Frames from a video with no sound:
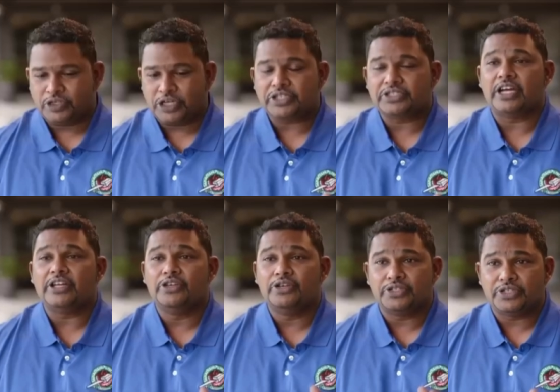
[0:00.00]
Churches are
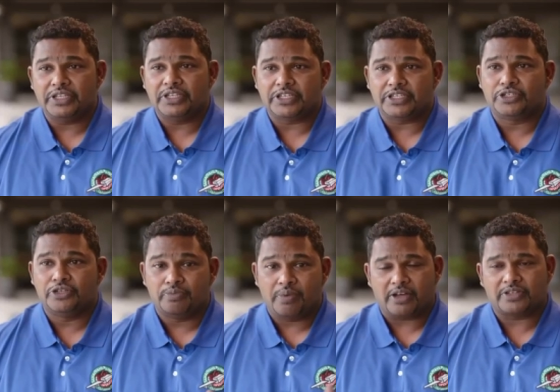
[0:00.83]
using these
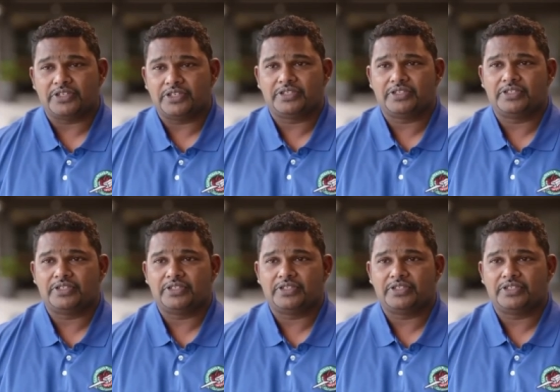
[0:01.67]
shoeboxes,